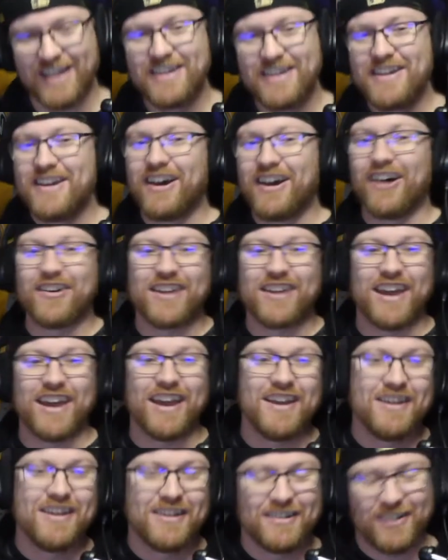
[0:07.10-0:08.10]
Okay,
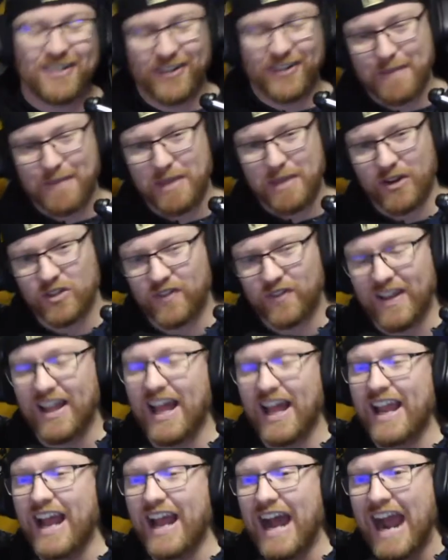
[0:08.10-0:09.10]
Bengals fan.
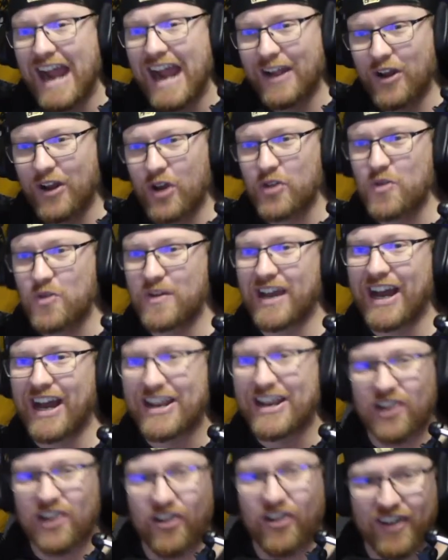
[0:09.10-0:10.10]
Like, I know you guys
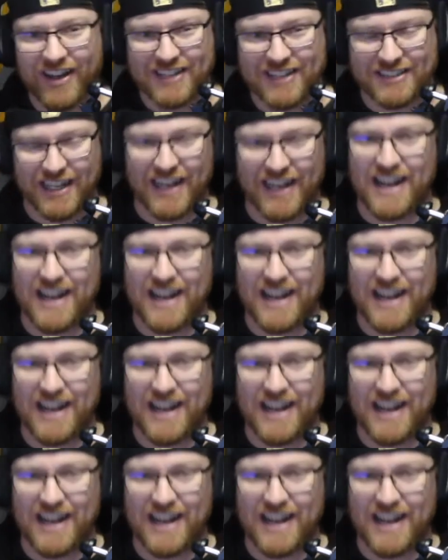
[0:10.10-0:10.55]
are excited.